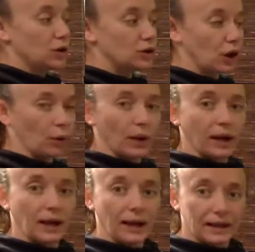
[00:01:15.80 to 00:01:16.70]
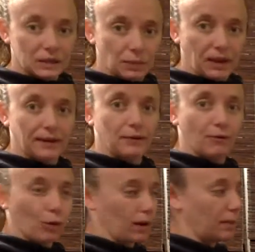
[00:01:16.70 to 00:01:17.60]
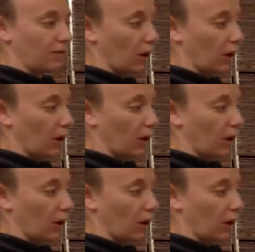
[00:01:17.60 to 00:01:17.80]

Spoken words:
showing expanded form of